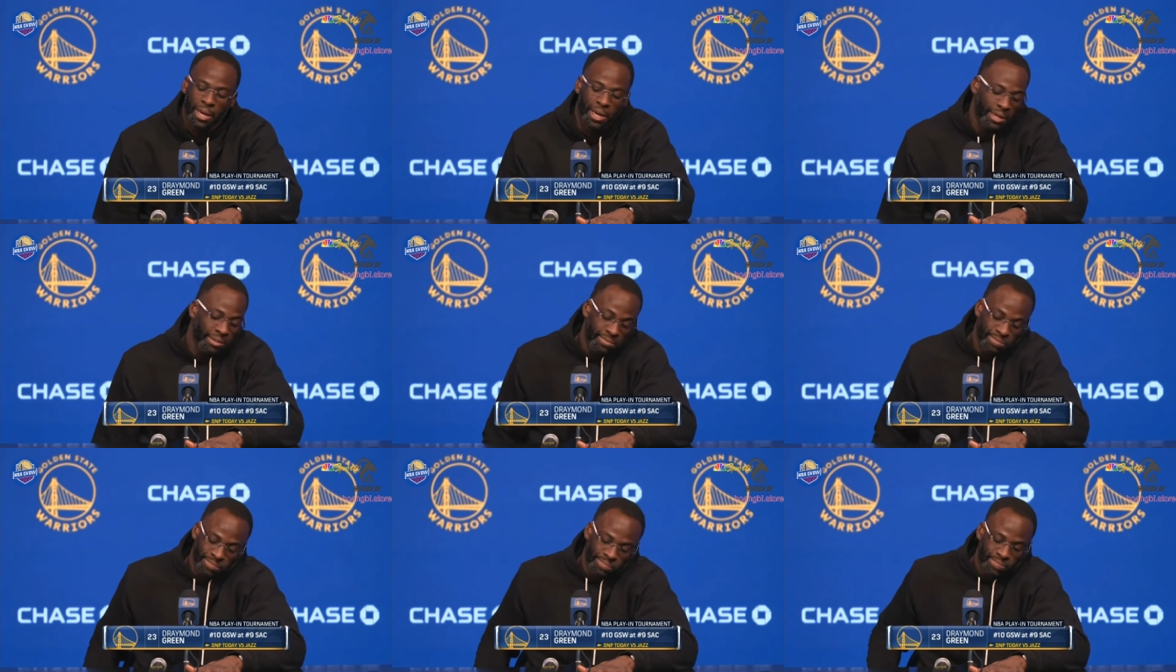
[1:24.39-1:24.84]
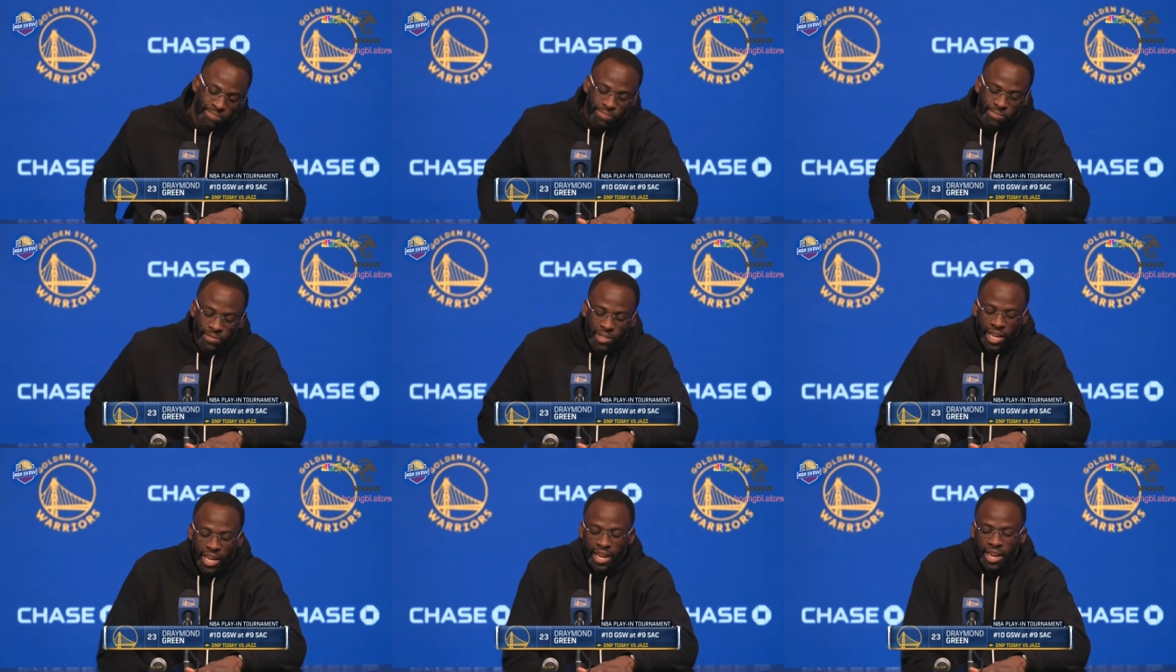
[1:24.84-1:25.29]
but
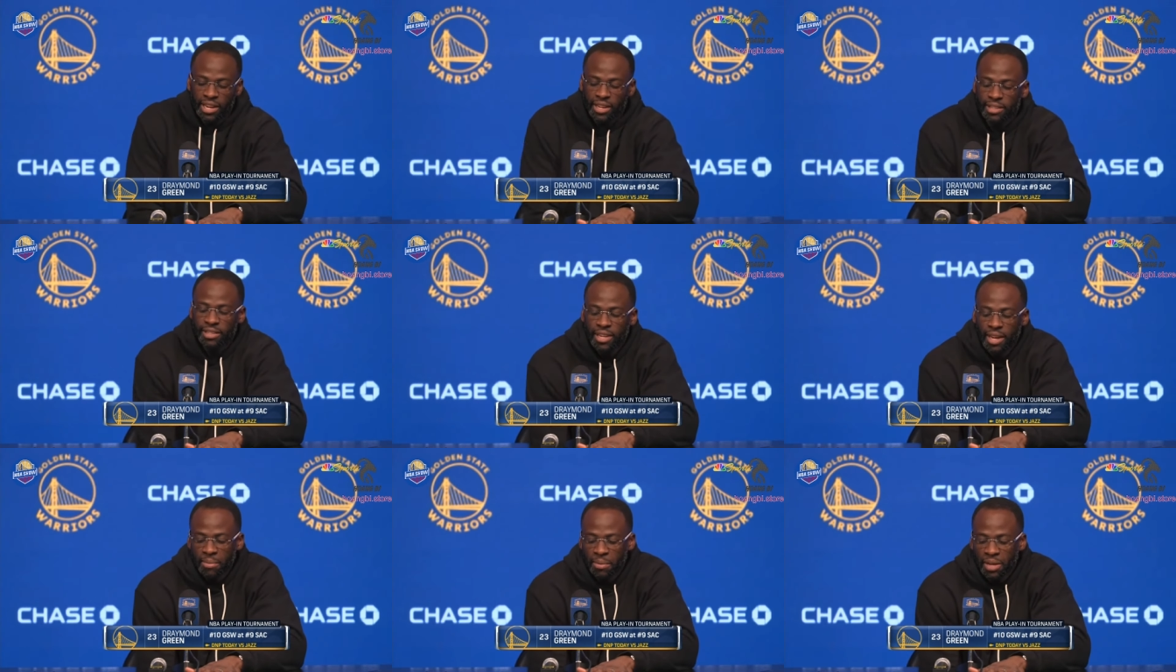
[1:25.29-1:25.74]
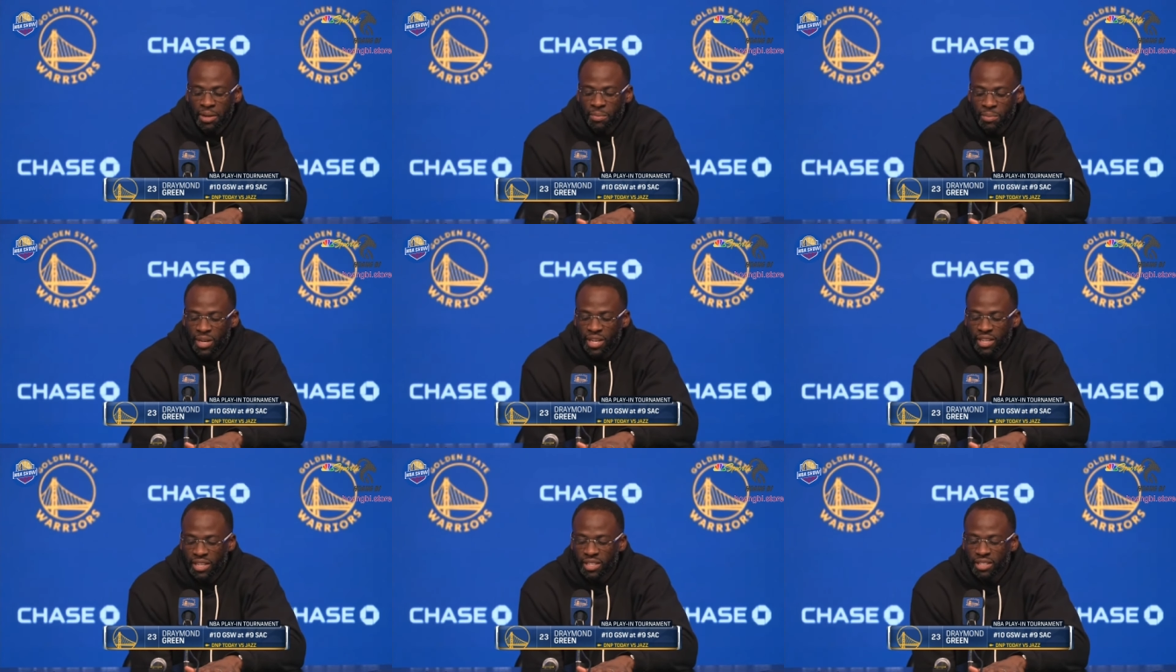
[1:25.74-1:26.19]
yeah, I
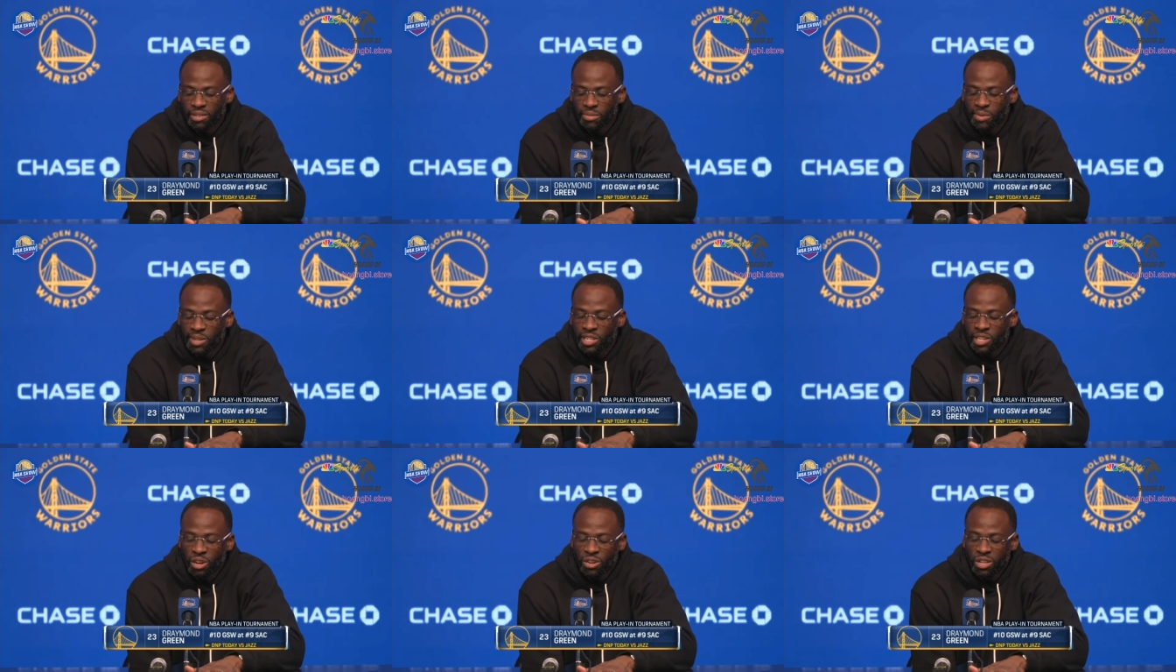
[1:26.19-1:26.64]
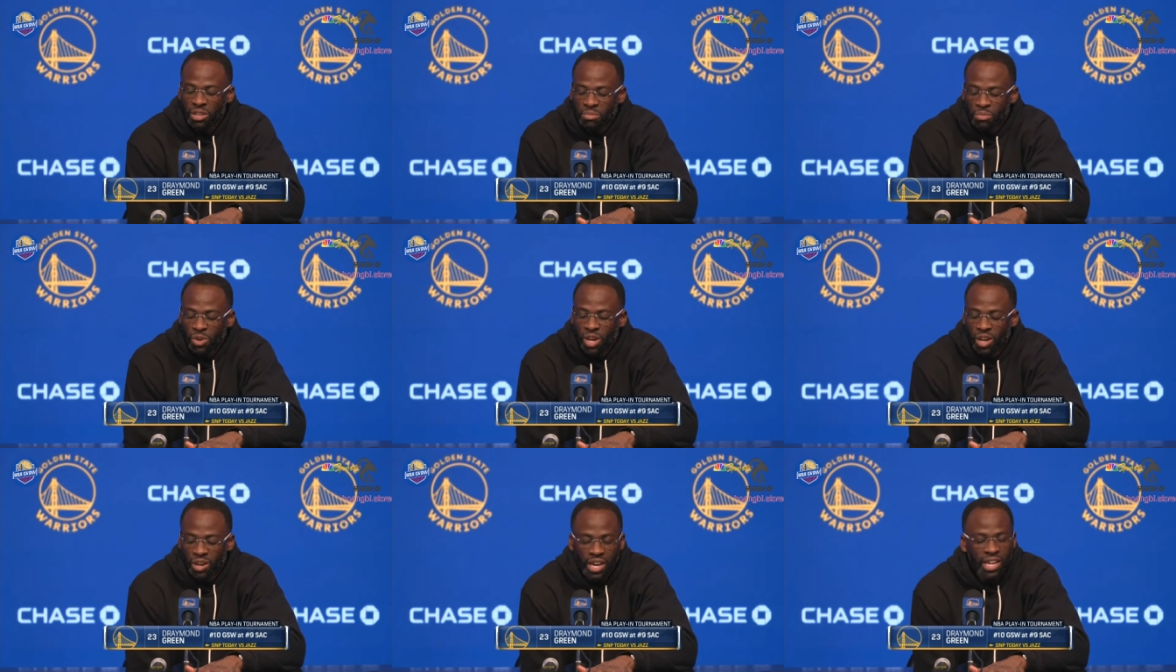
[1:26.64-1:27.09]
mean, we, we know
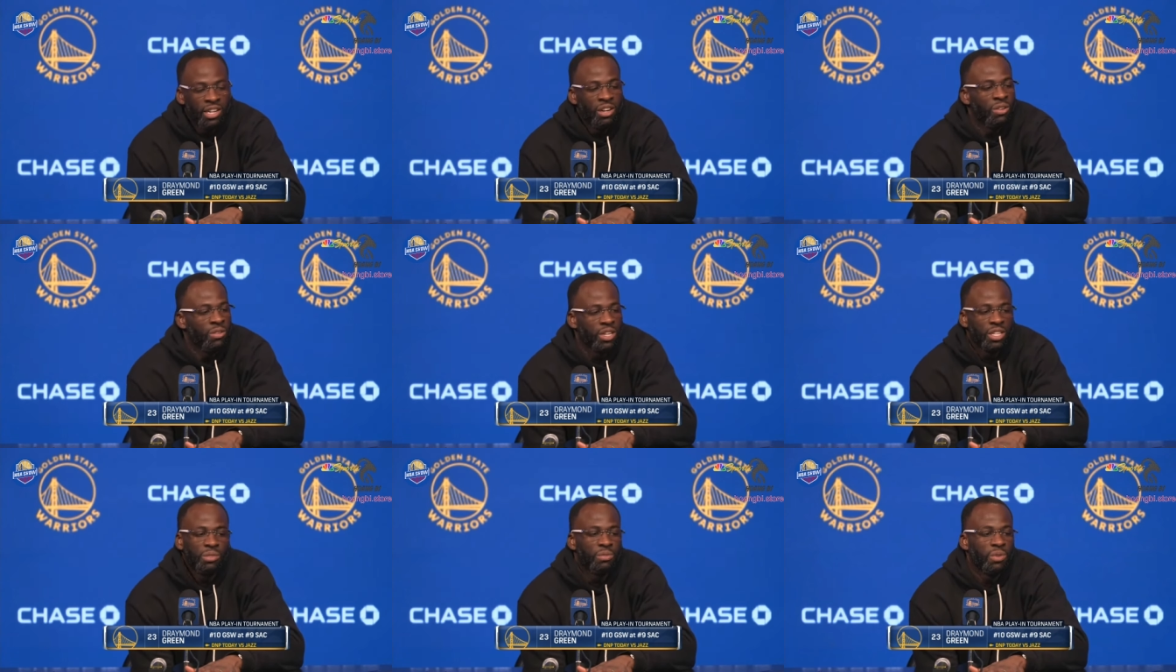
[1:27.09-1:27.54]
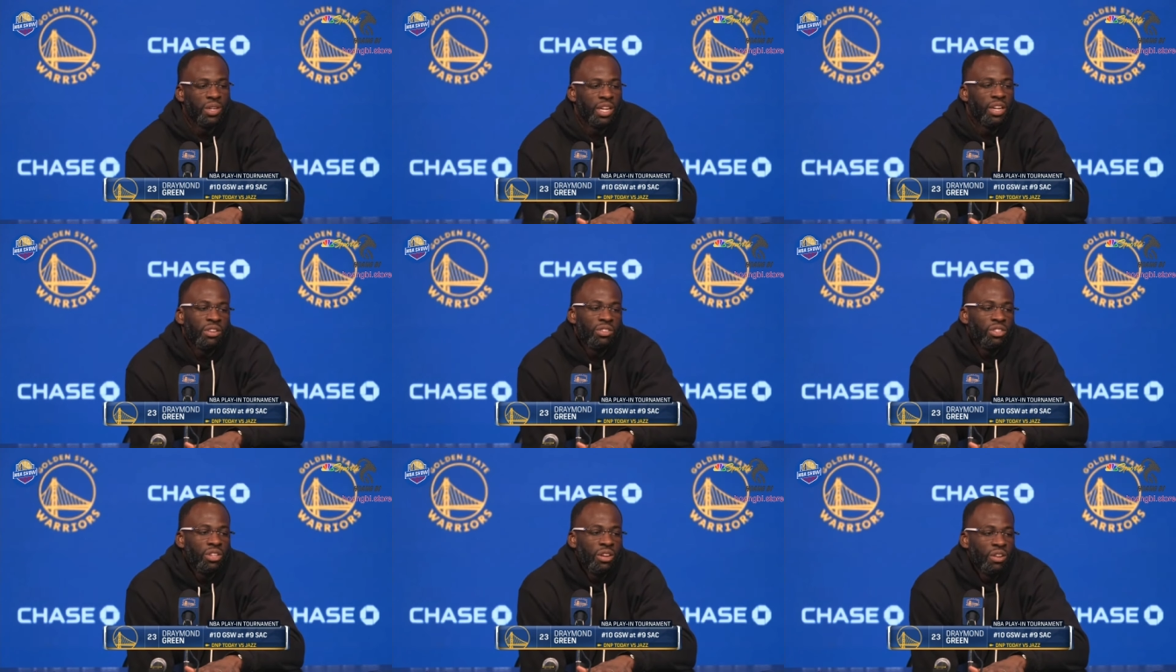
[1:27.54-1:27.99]
them well, they know us
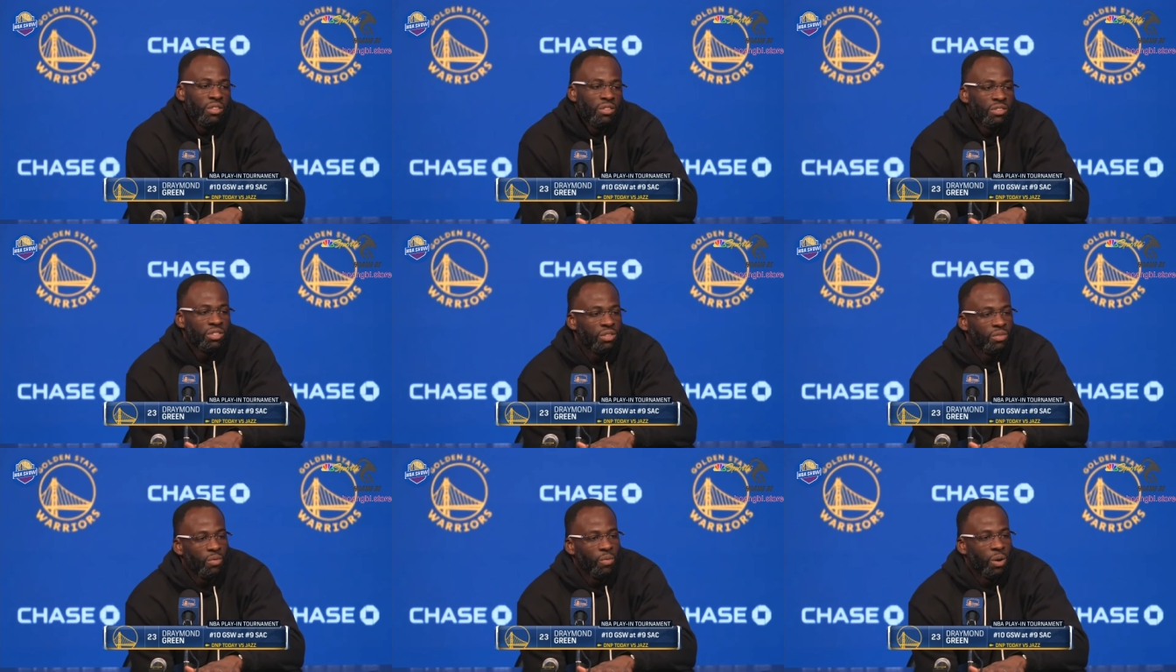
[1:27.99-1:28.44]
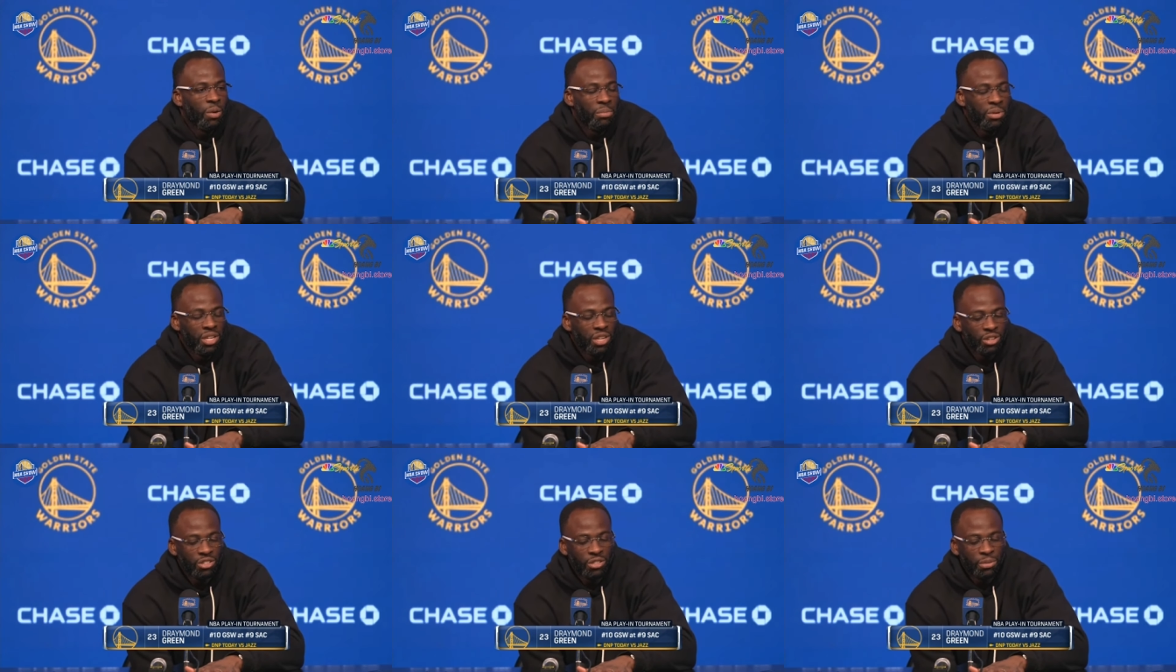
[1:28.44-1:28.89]
well, so
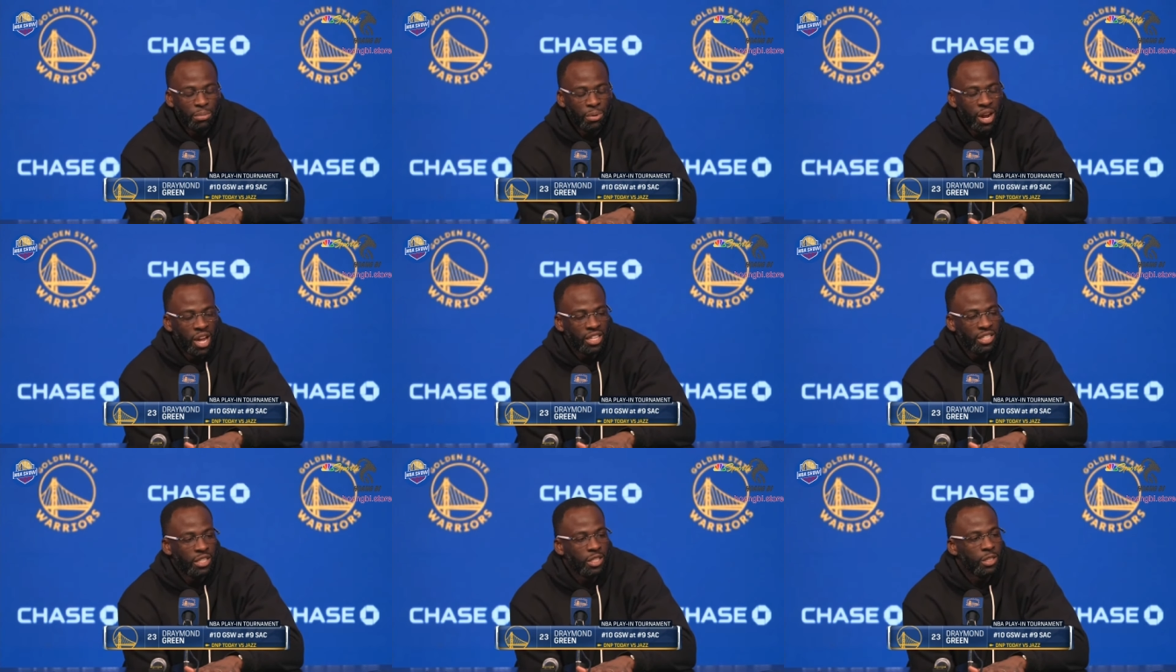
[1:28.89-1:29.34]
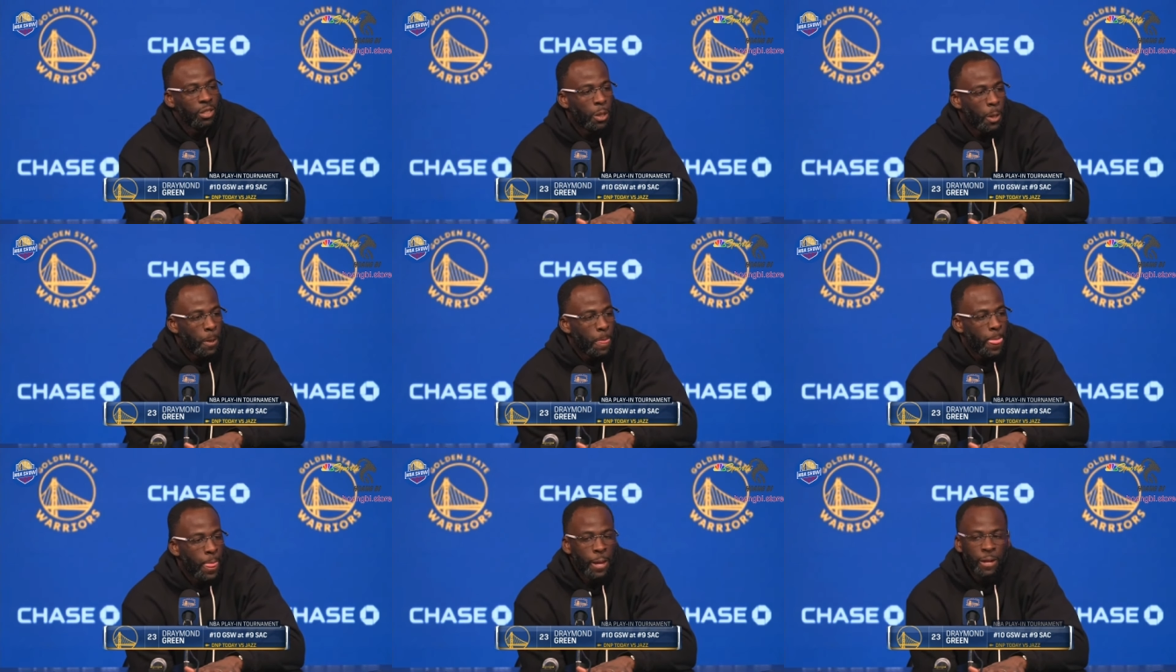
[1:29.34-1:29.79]
won't be no
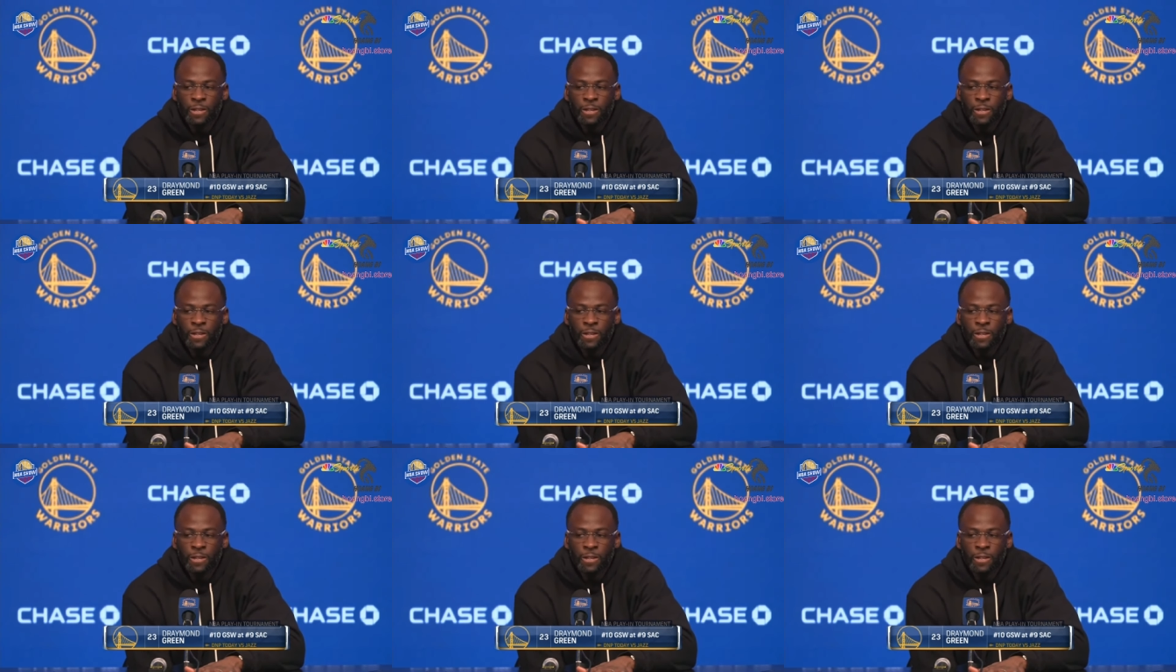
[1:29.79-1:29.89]
surprises.